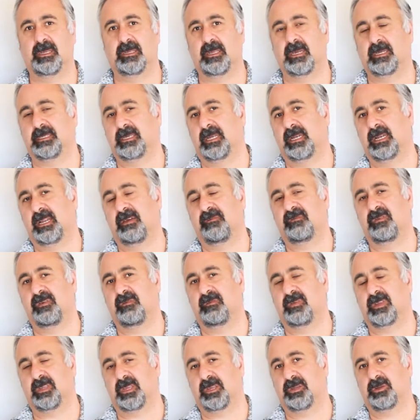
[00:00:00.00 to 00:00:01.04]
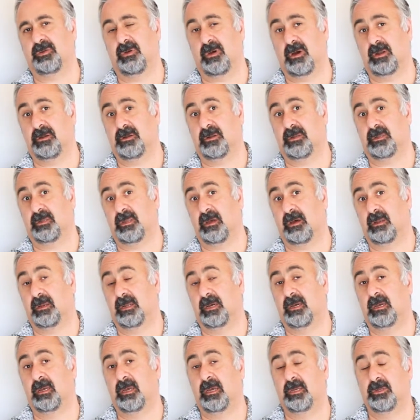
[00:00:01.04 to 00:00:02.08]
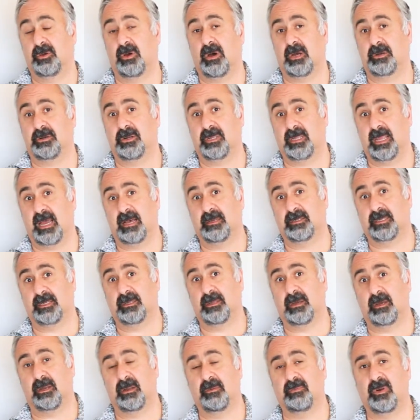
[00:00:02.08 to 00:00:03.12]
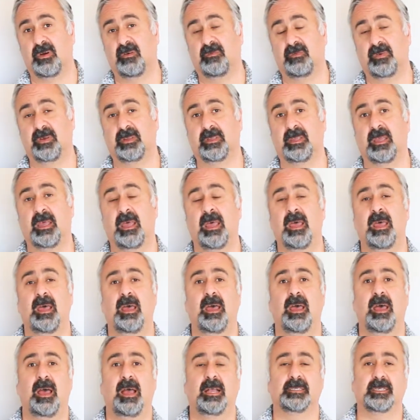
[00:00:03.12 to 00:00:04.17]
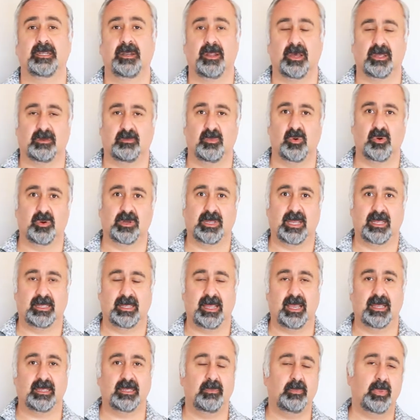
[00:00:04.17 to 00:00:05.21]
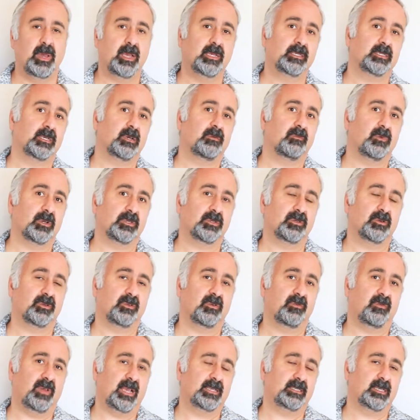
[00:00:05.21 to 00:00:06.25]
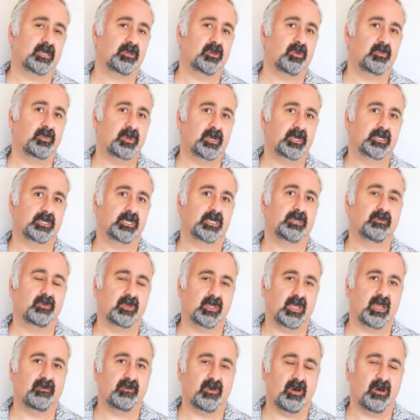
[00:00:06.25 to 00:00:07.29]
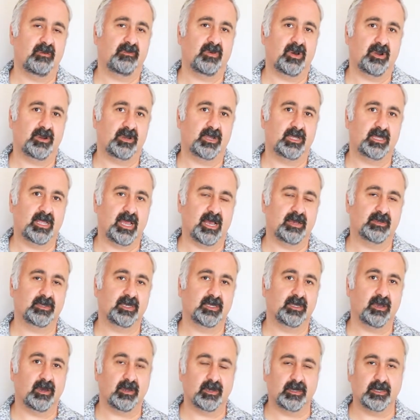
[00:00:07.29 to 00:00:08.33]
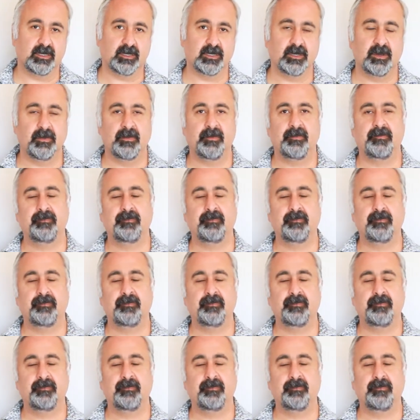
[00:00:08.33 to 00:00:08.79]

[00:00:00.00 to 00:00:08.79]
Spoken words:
it doesn't leave you with the $200,000 profit. It's a lot more than that. Depends on what sort of asset you purchase with that $500,000,